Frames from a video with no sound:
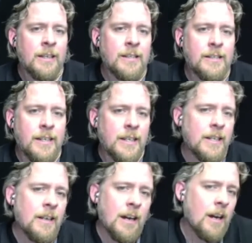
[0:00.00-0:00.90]

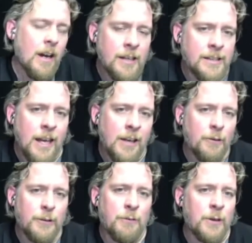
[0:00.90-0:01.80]
see a set
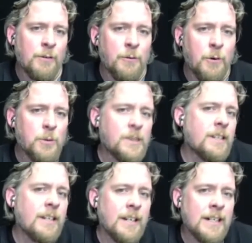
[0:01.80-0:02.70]
of different fruits
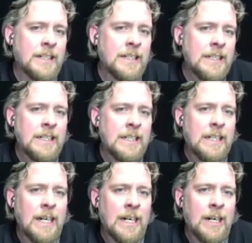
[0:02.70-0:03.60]
here,
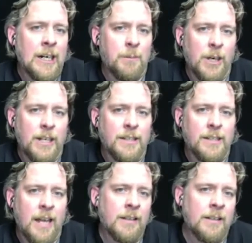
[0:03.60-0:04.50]
pretty
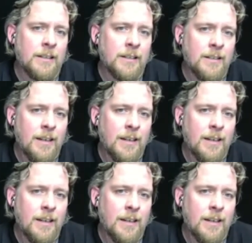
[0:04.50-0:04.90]
standard